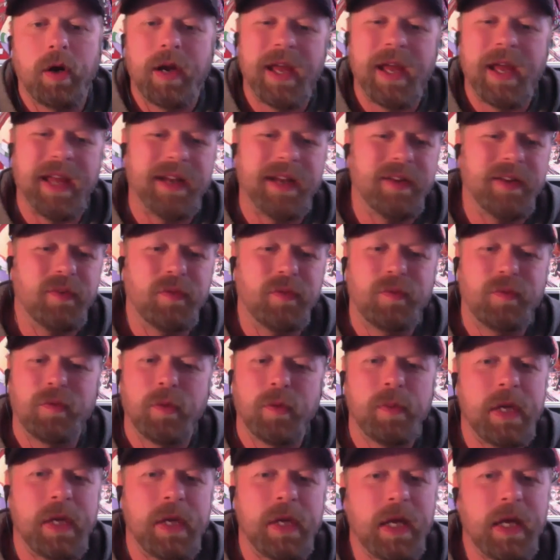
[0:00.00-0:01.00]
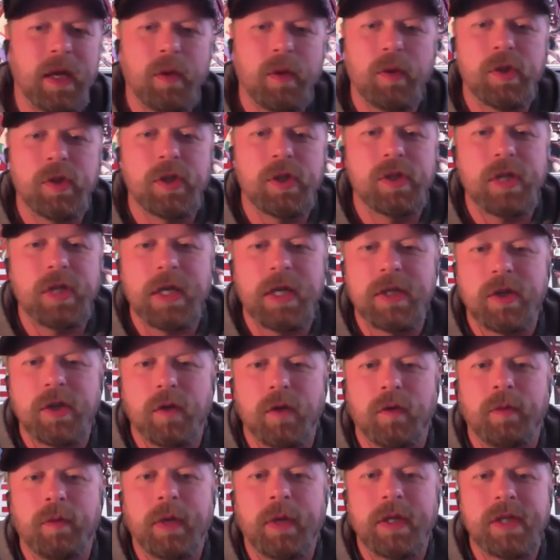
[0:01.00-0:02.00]
And for me, it was just easier
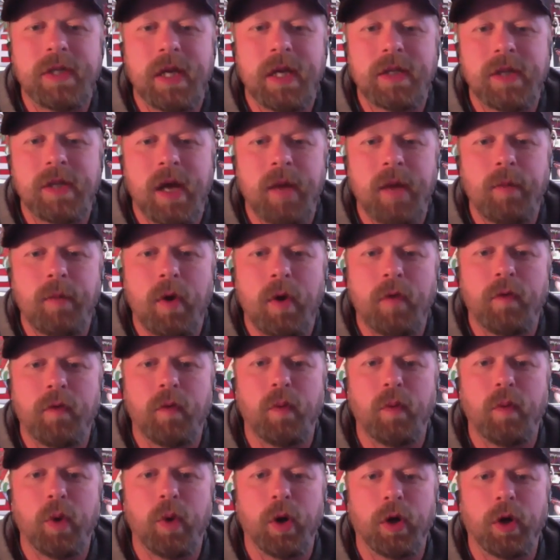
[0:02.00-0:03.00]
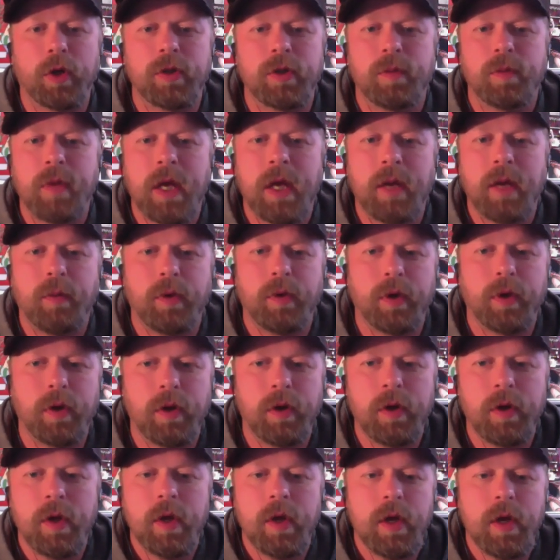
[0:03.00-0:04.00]
for me to take time off of work to be able to
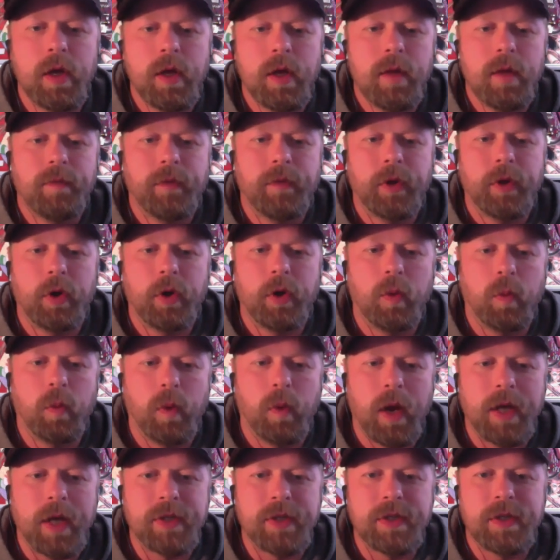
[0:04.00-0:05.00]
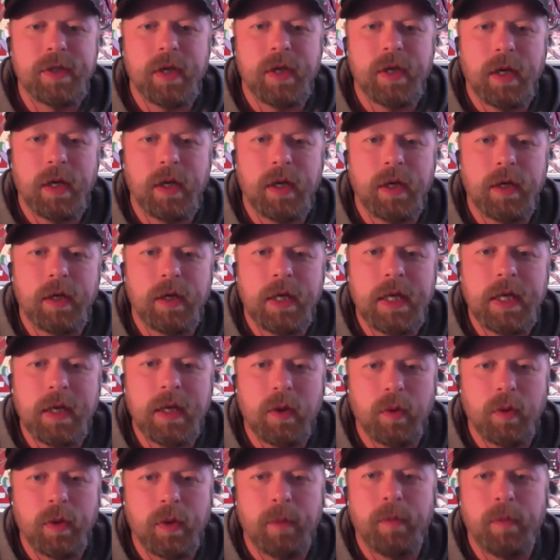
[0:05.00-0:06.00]
rest and
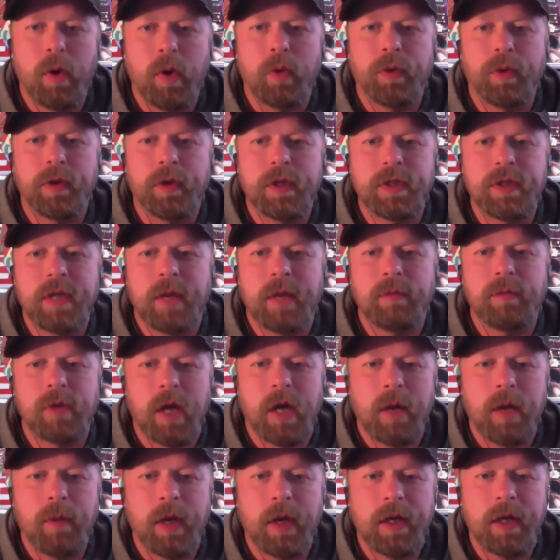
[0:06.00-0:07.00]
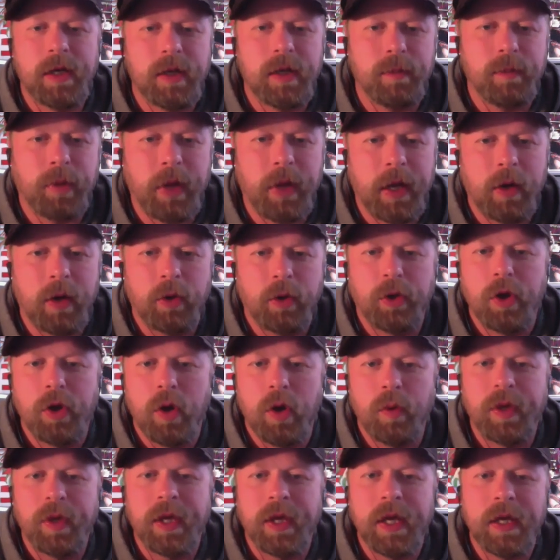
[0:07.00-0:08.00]
heal them both at the same time. I didn't plan on
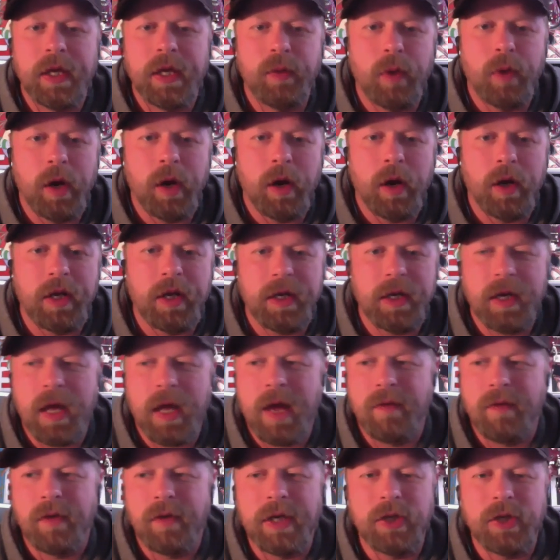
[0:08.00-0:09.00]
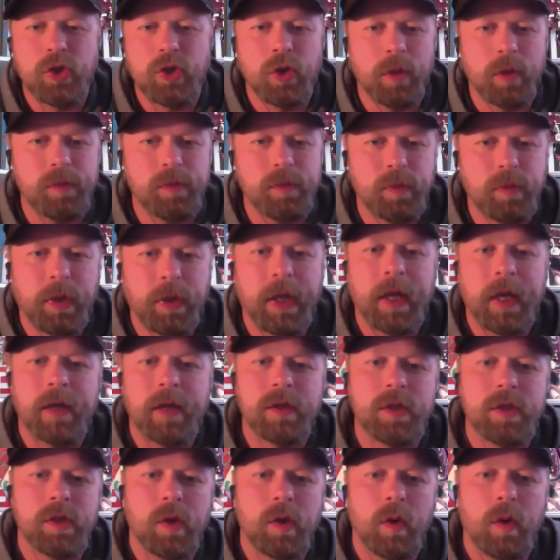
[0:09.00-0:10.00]
going anywhere. I didn't have any trips planned.
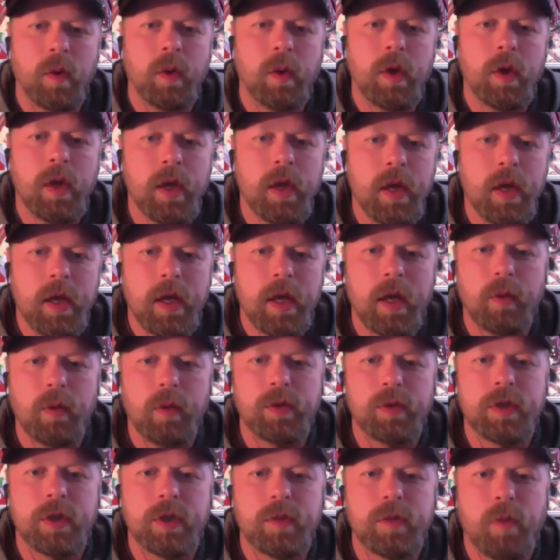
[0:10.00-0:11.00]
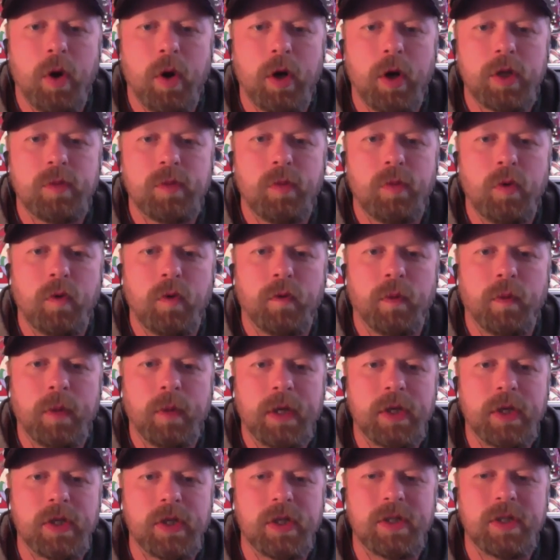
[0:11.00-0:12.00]
So it was the smartest move for me
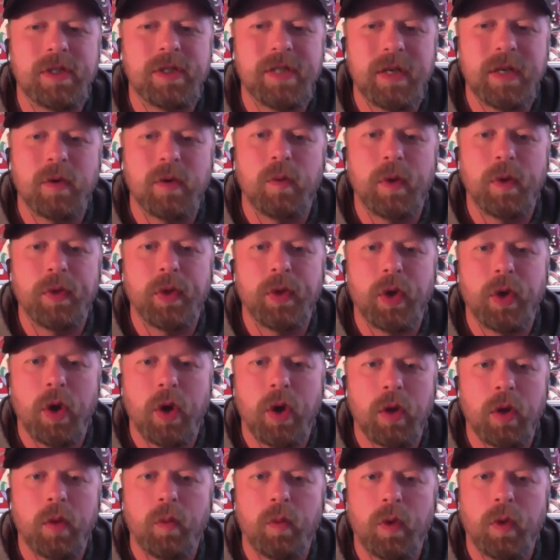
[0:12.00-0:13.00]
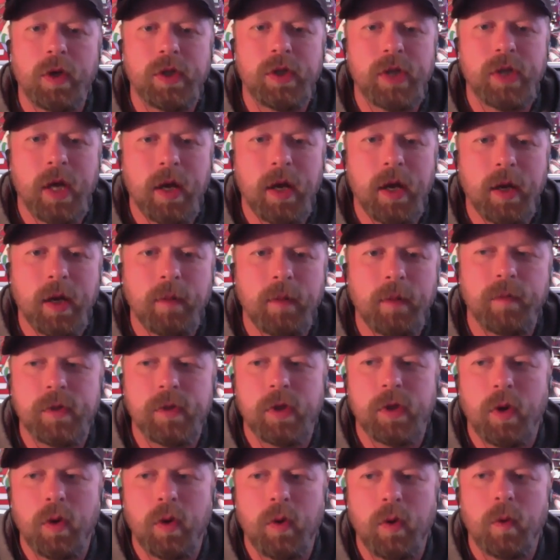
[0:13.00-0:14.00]
to just deal with it all at one time.
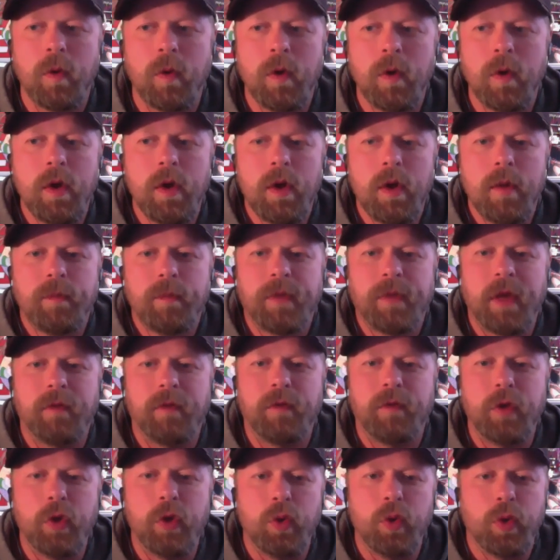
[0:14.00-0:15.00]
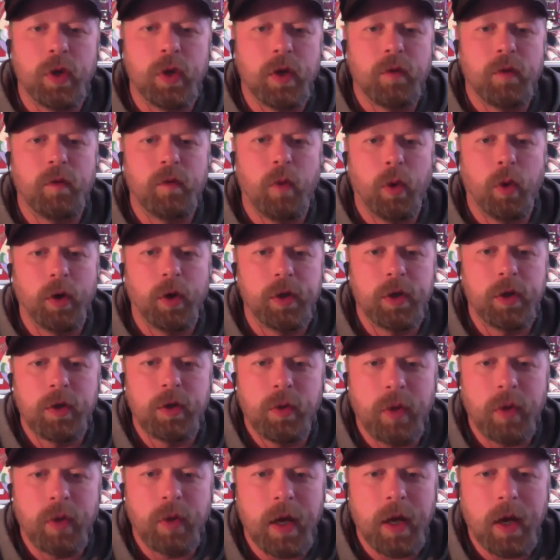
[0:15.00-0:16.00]
So if you can afford to do
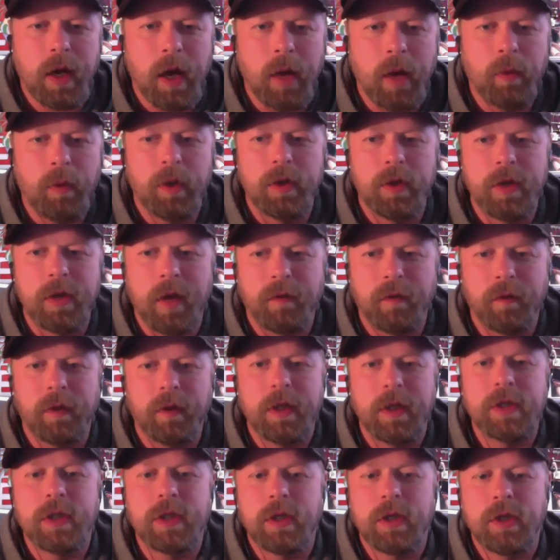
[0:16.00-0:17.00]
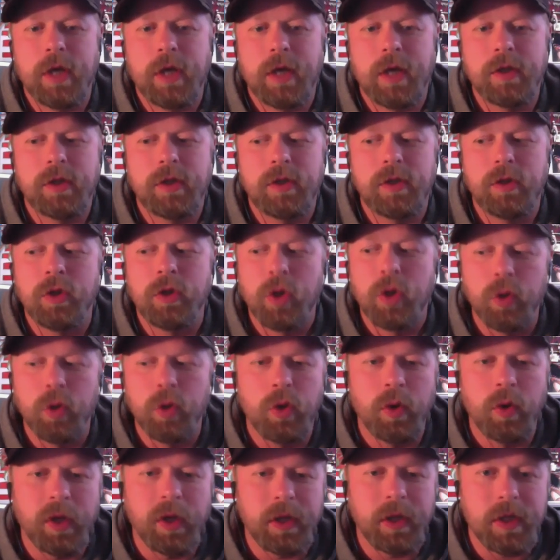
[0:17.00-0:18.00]
that, I would definitely suggest you
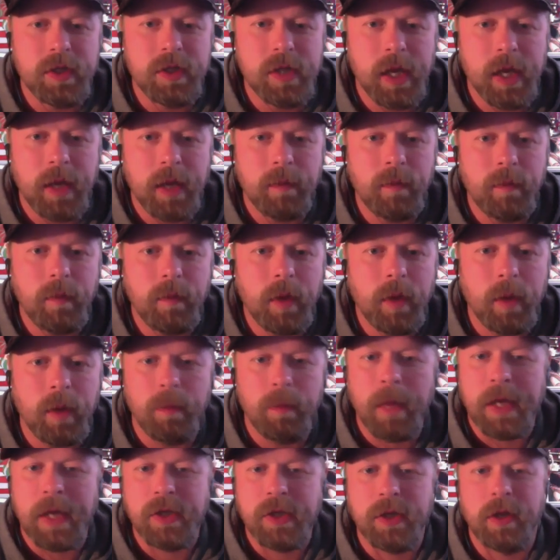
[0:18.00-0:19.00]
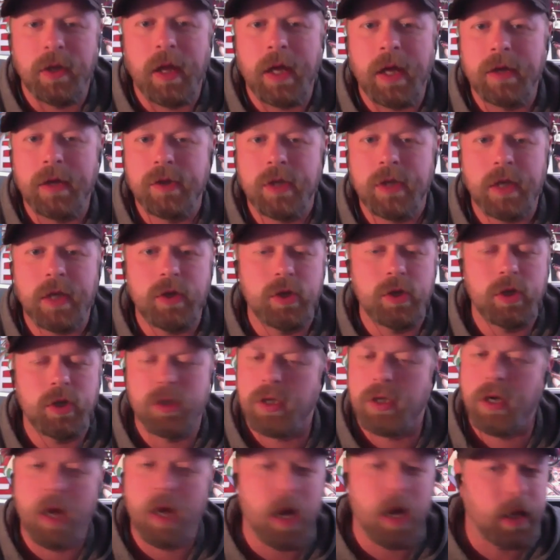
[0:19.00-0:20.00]
doing the same. It makes a lot of sense just
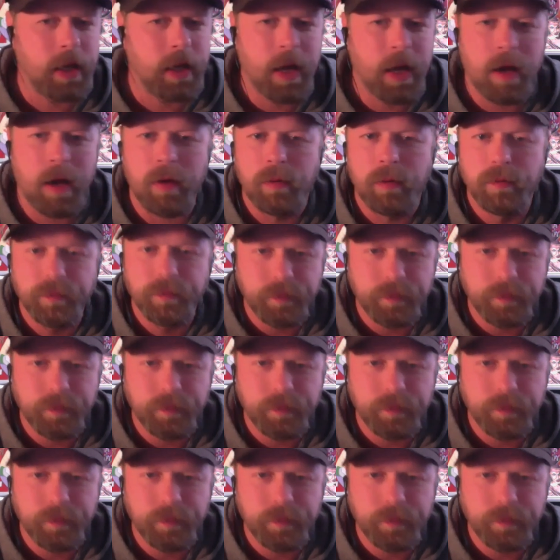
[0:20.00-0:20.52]
to knock it out.